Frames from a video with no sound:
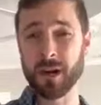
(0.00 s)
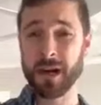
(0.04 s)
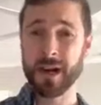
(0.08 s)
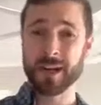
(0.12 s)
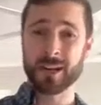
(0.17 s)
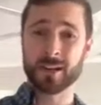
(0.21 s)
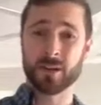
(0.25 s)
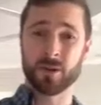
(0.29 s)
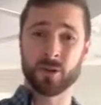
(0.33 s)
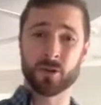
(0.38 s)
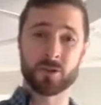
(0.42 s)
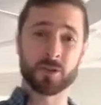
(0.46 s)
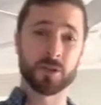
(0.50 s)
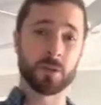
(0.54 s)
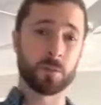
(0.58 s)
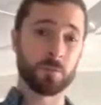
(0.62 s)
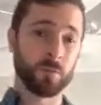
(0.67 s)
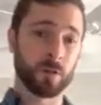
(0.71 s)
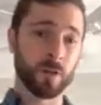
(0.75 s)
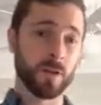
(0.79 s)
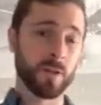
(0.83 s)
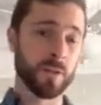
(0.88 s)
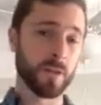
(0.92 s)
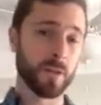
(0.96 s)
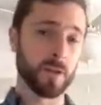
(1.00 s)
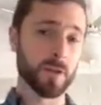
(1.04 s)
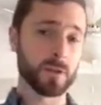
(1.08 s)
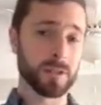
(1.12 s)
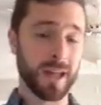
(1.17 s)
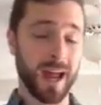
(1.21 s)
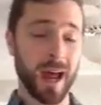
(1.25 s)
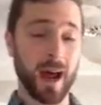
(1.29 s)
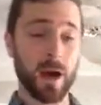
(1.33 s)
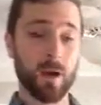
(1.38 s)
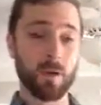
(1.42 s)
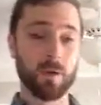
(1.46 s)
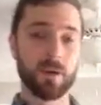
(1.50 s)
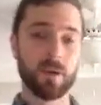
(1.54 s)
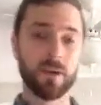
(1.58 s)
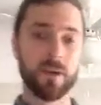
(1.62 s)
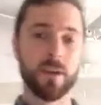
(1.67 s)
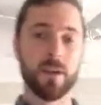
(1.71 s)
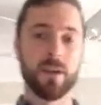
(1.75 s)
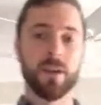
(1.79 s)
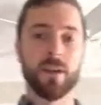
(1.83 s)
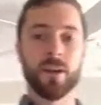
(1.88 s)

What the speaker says: you. I'd encourage you to print those out